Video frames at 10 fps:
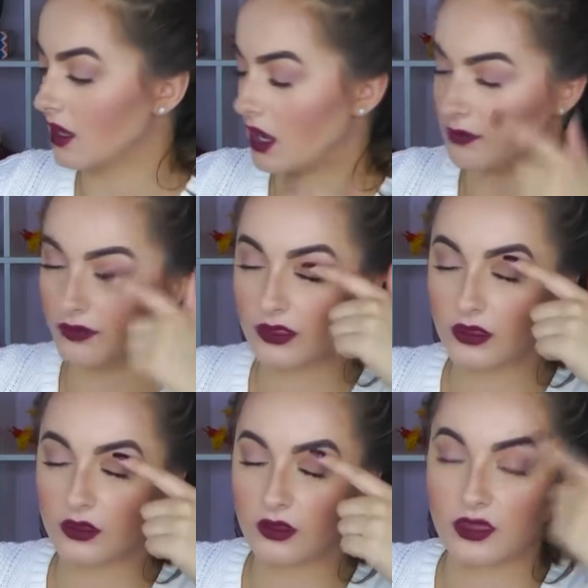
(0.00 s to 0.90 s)

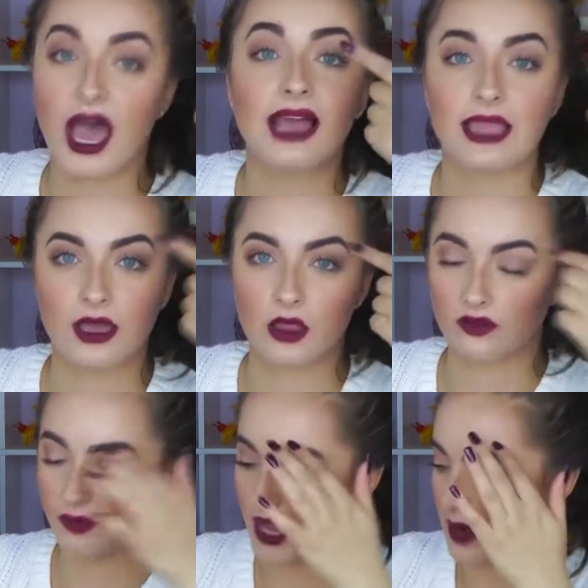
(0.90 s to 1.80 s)
the highlight color
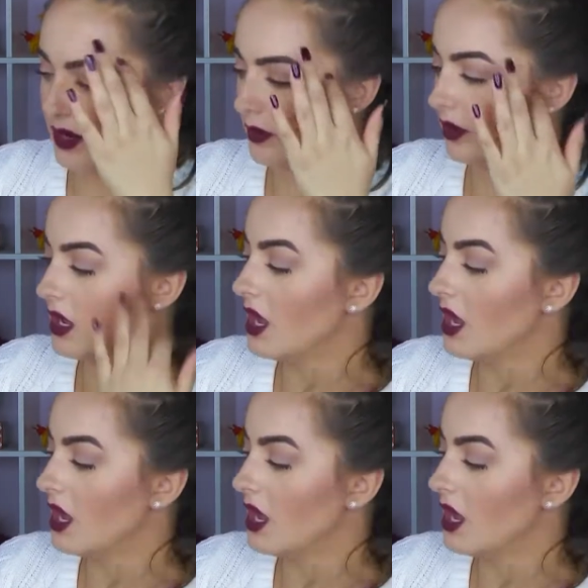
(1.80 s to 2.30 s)
for my eyebrow.